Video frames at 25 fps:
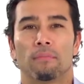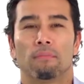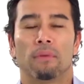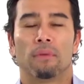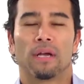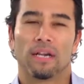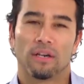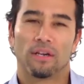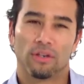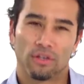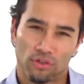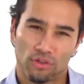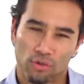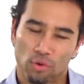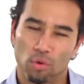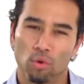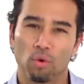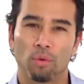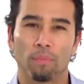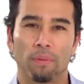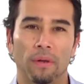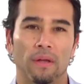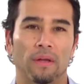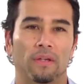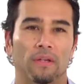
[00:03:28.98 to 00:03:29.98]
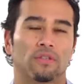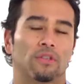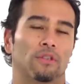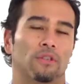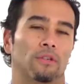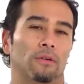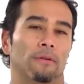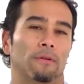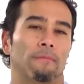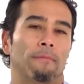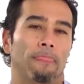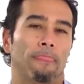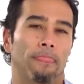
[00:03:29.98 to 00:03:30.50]
But at a school
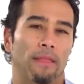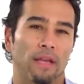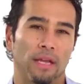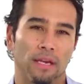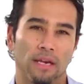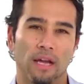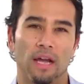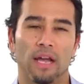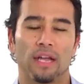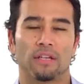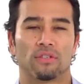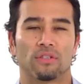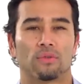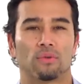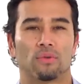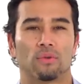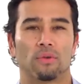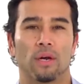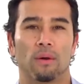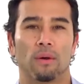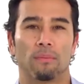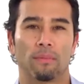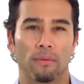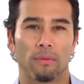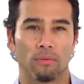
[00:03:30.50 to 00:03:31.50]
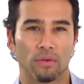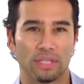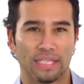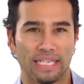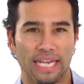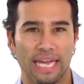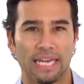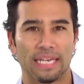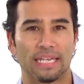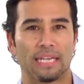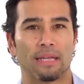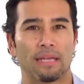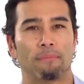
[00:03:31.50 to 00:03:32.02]
picture in high school, I remember
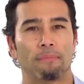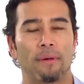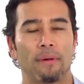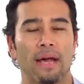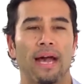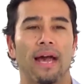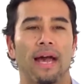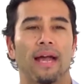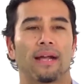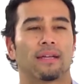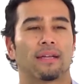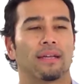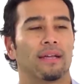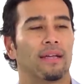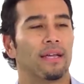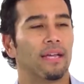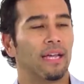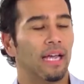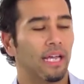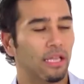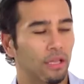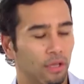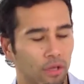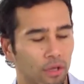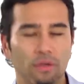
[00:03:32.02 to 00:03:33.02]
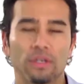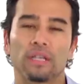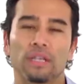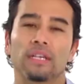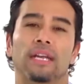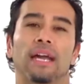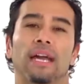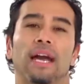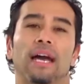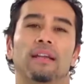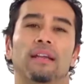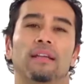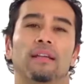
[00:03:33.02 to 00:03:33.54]
getting it back and
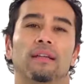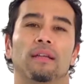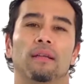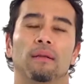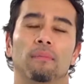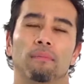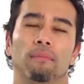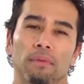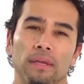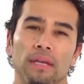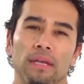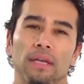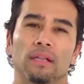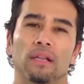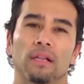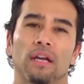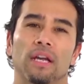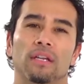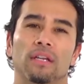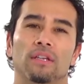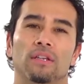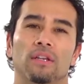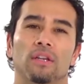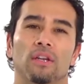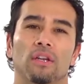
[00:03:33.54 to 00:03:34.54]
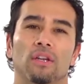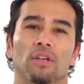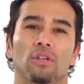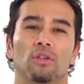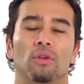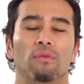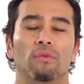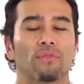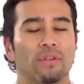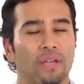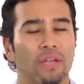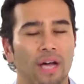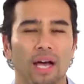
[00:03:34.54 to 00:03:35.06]
looking at it and being like,
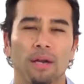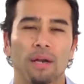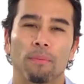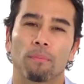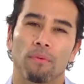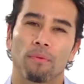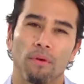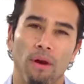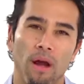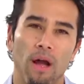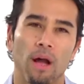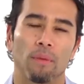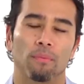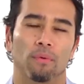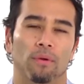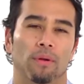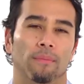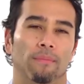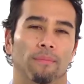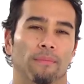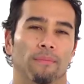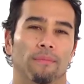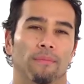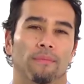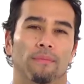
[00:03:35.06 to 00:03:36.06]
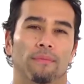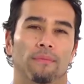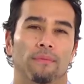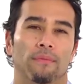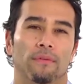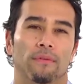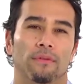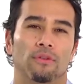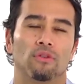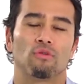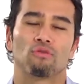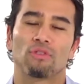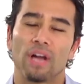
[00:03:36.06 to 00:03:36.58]
you've got a problem.
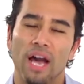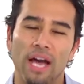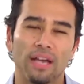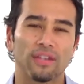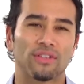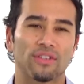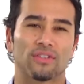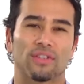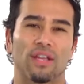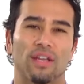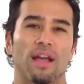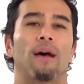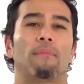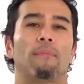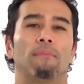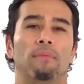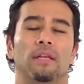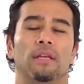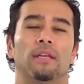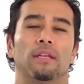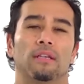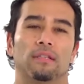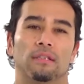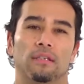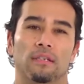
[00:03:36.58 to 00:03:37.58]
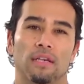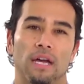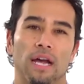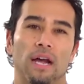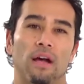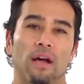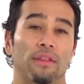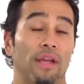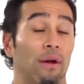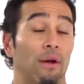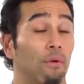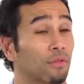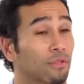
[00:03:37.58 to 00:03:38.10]
You've got to stop being in
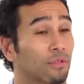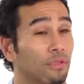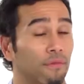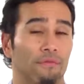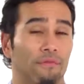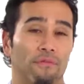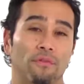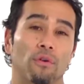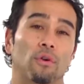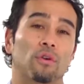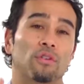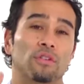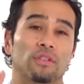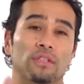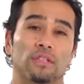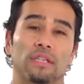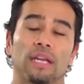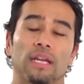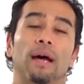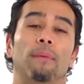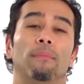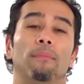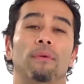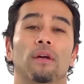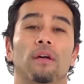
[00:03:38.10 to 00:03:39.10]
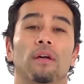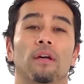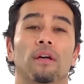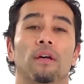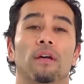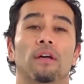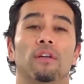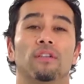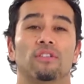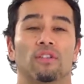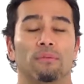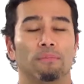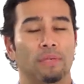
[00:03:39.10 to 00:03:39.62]
denial. That was the first step
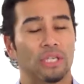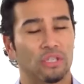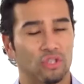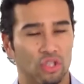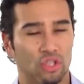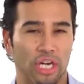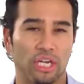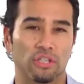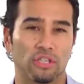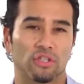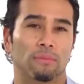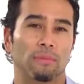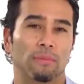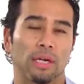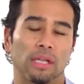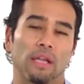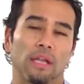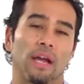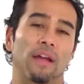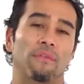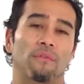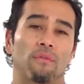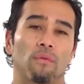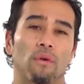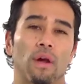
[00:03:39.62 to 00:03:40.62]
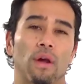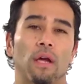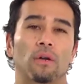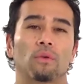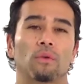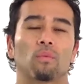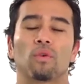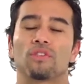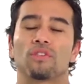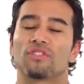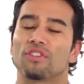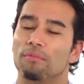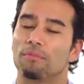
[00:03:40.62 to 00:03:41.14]
to me changing my life around,
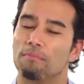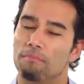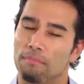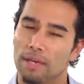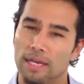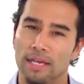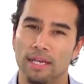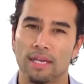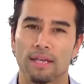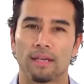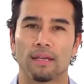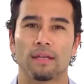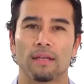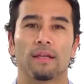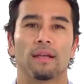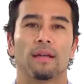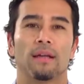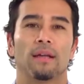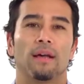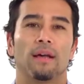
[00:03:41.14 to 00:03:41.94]
was admitting